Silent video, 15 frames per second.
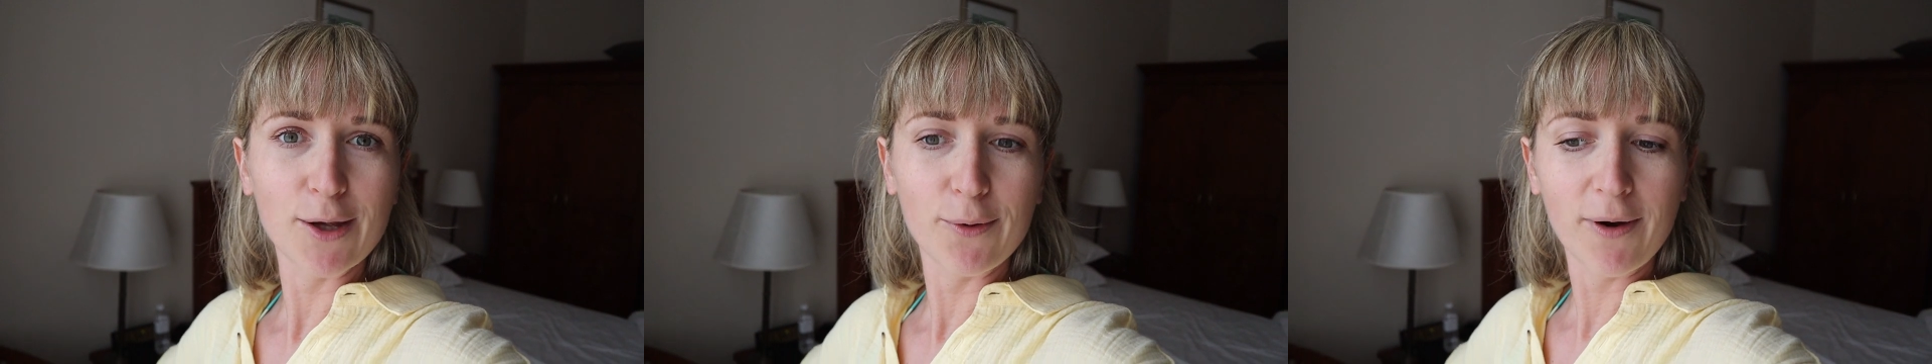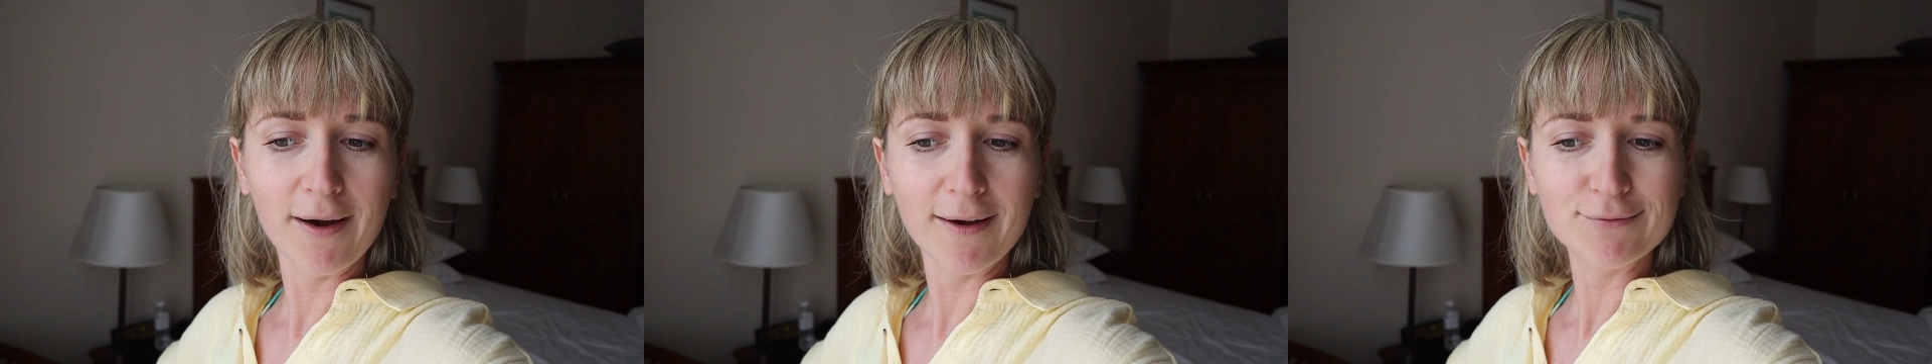
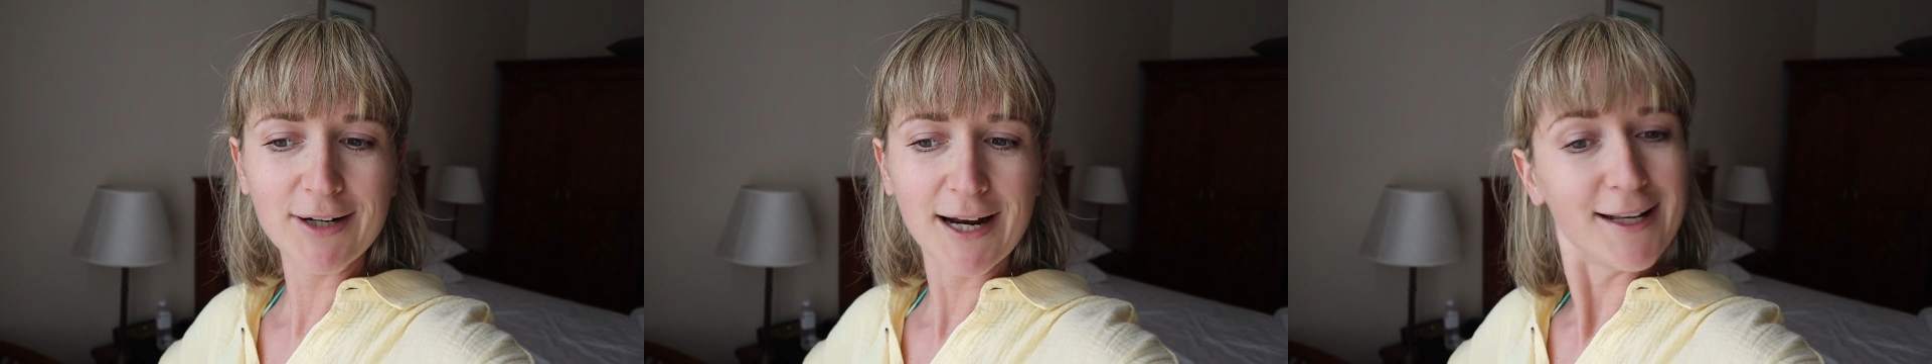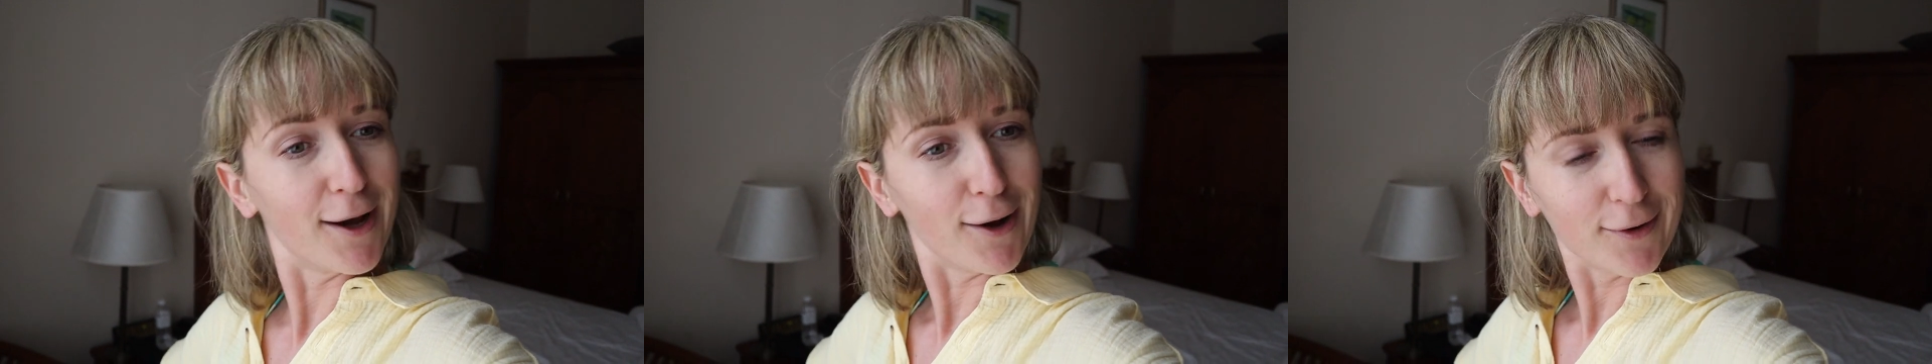so I
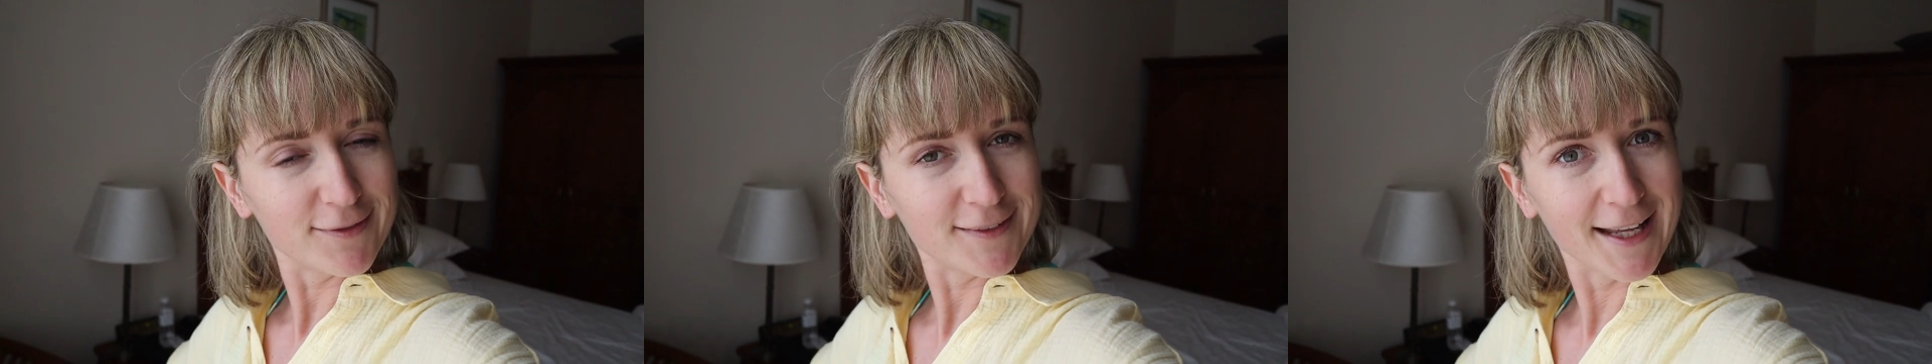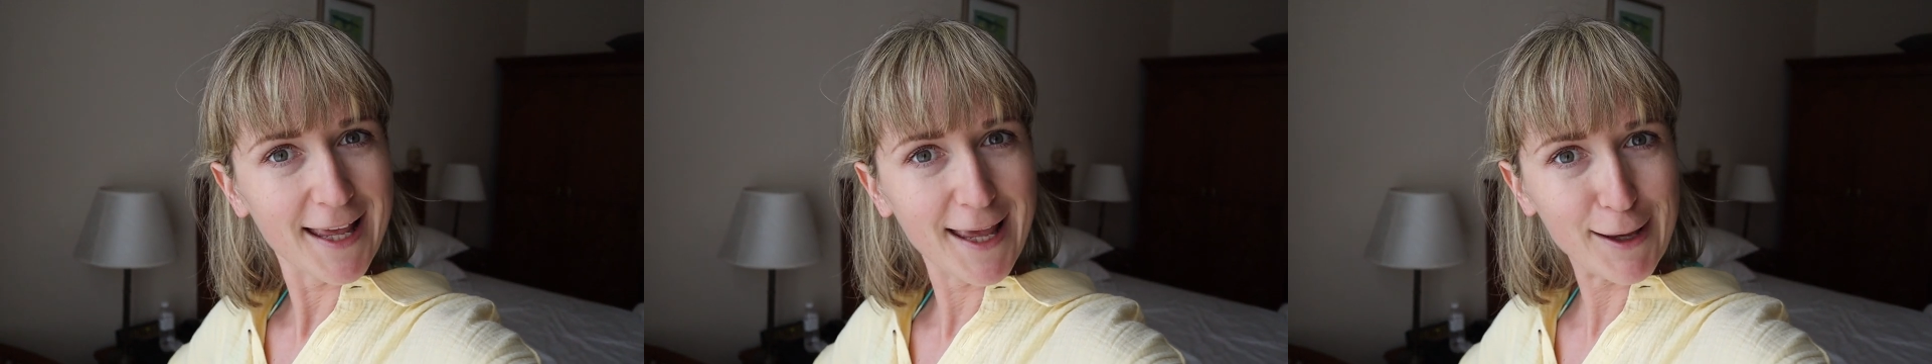ran
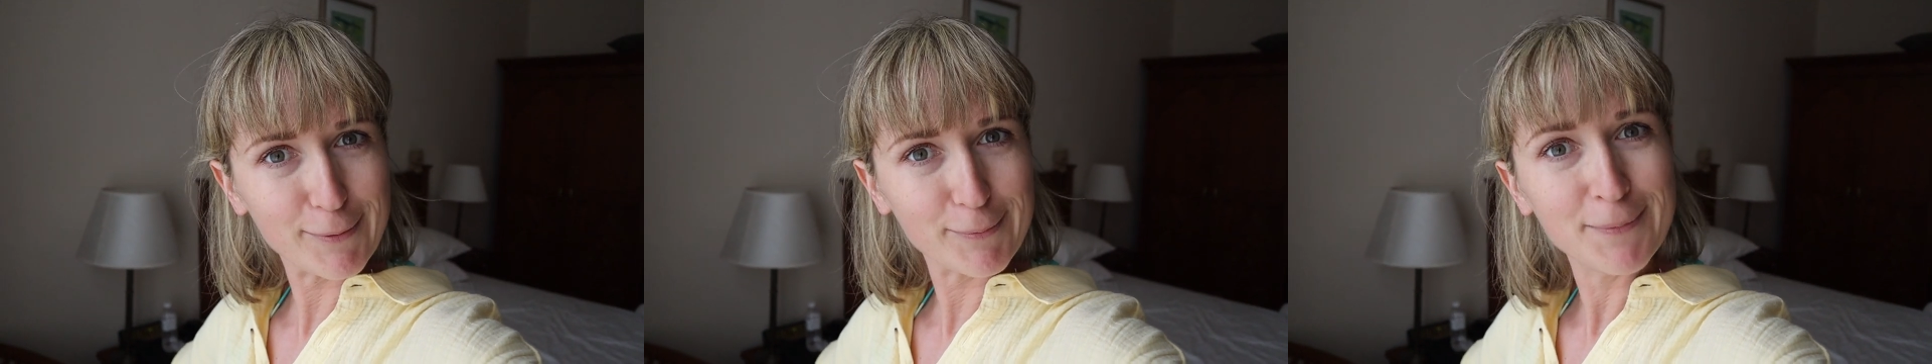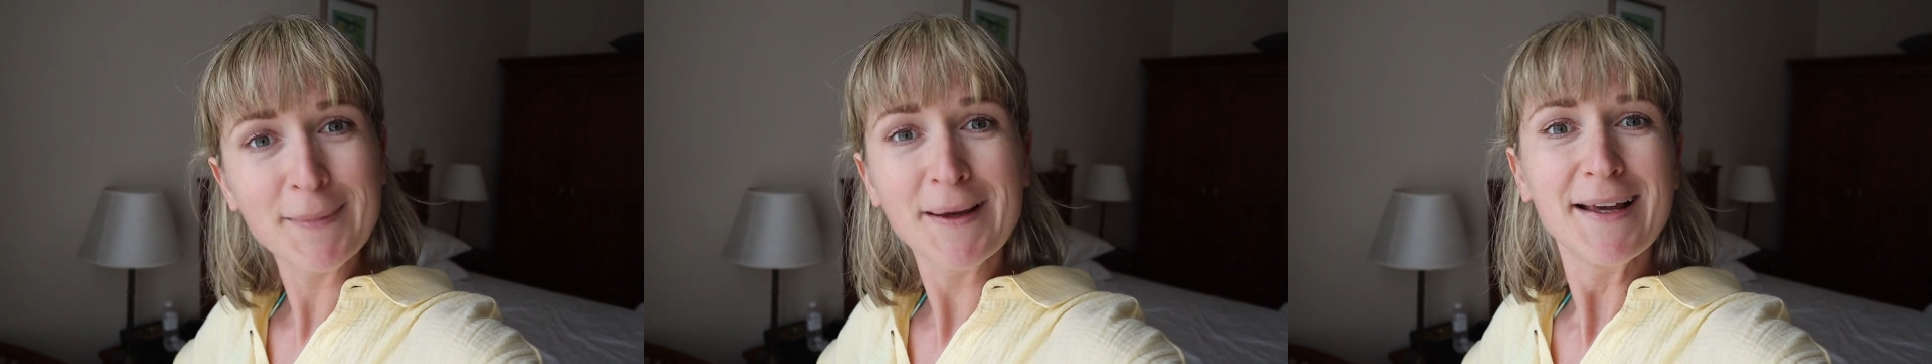after
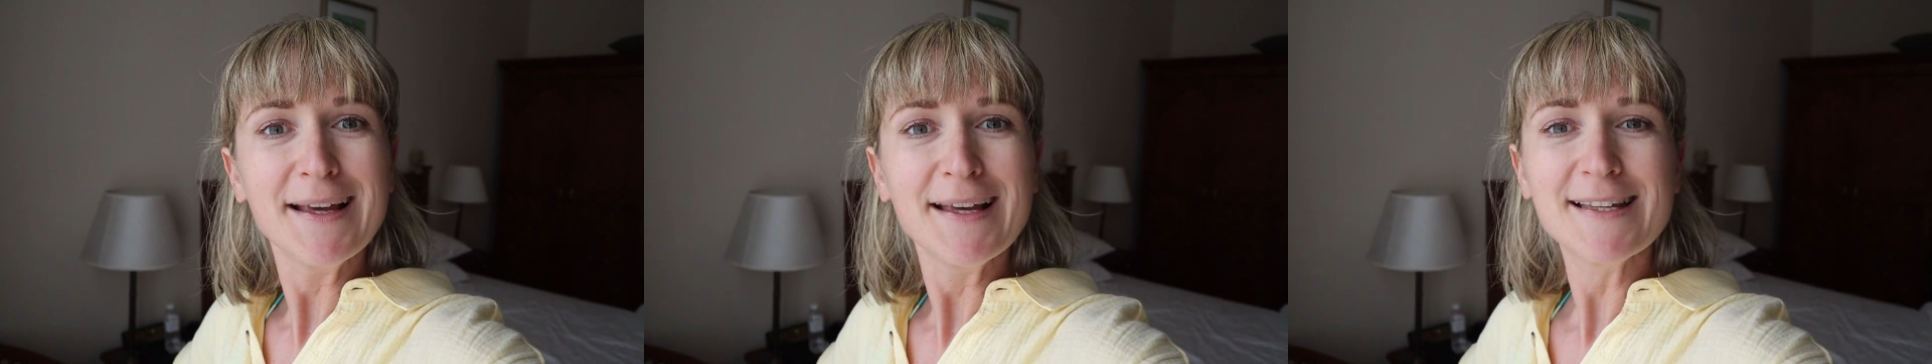him.